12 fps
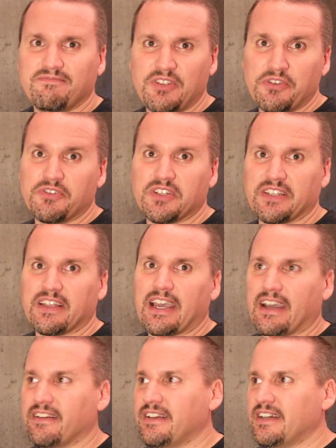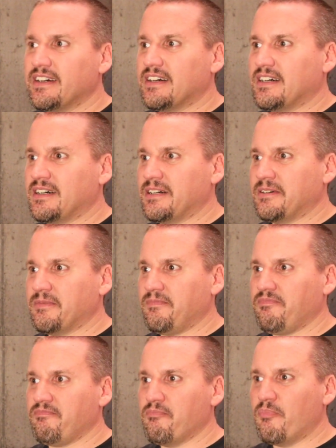using that.
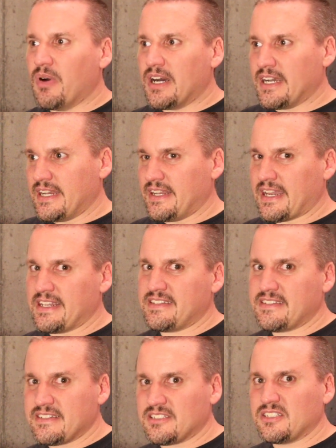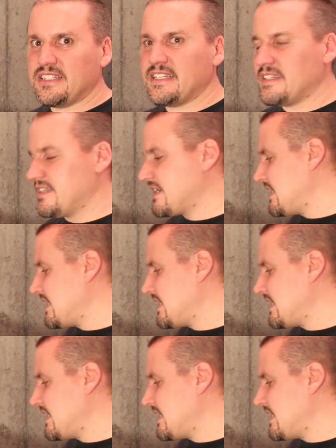But I still needed a